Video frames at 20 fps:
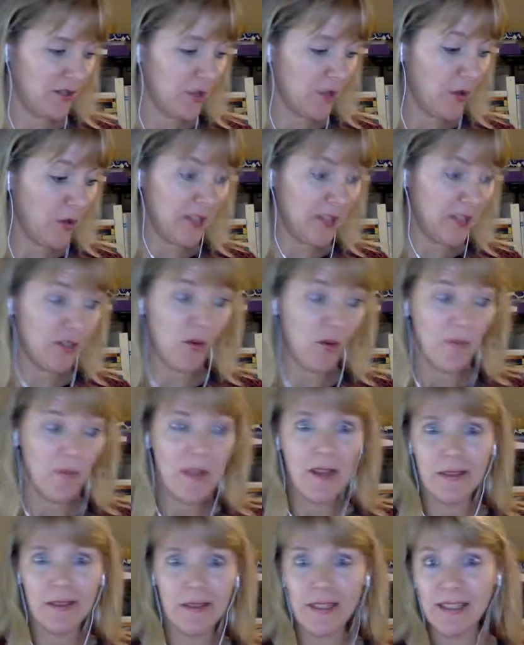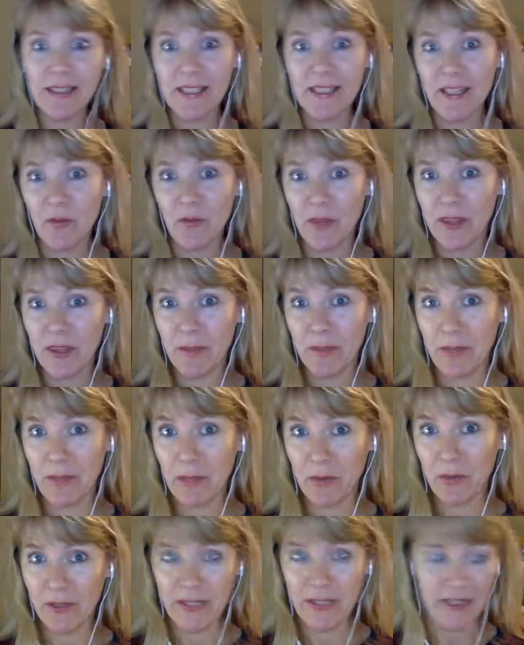Okay, so let's see what the
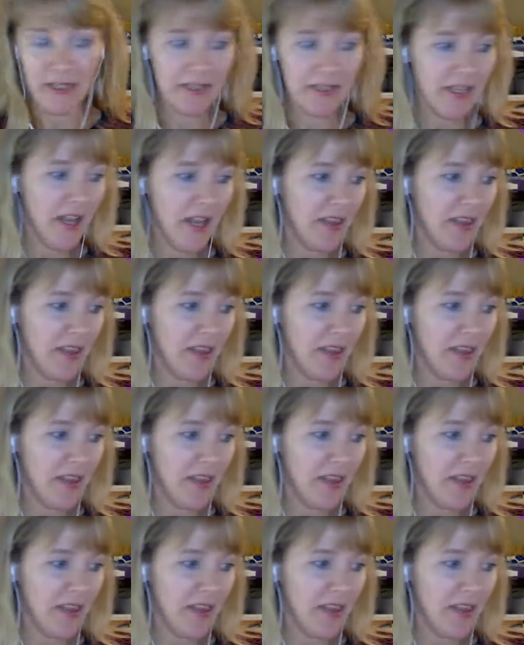bubble is